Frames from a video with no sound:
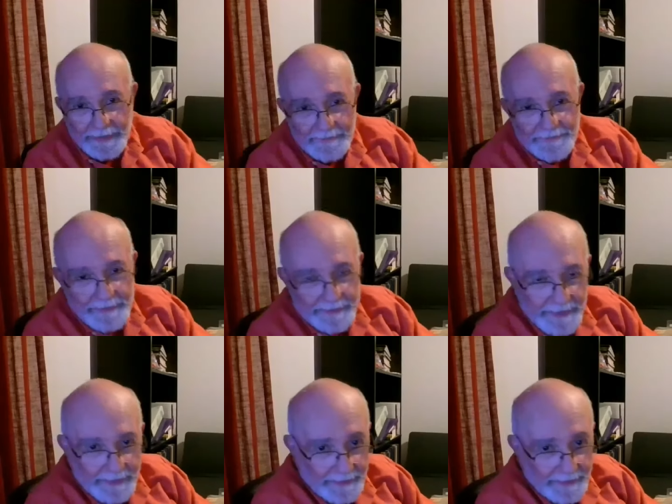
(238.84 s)
Right,
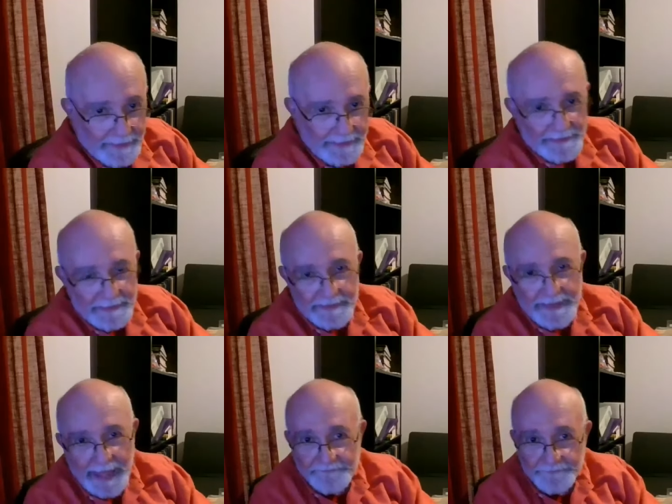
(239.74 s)
even
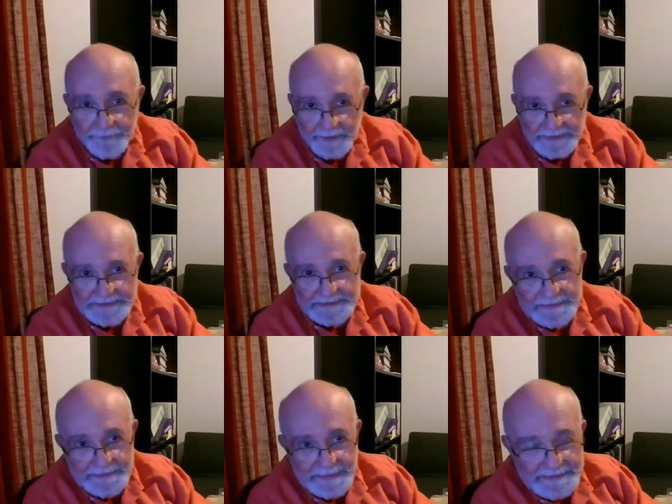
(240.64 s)
in that
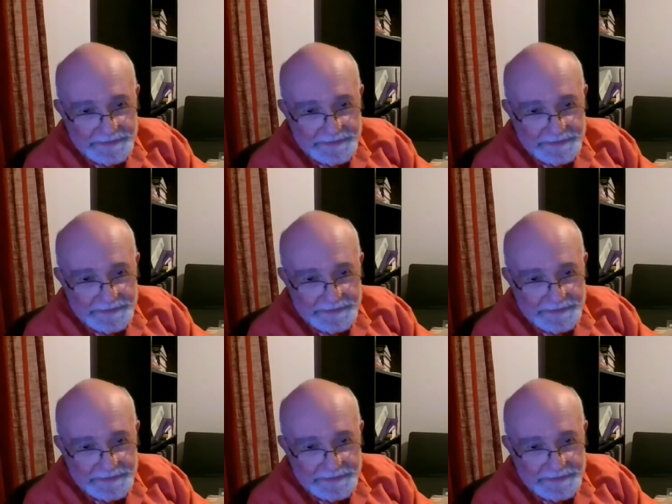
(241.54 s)
verse,